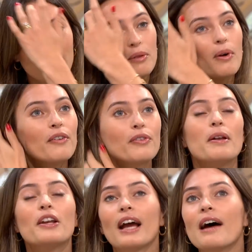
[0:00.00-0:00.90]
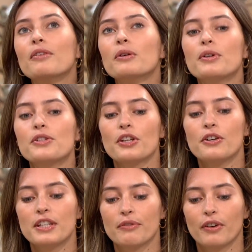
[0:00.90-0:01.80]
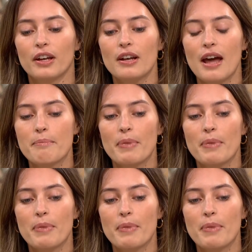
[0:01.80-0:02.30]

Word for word: Well, it worked for, look, everyone's so different,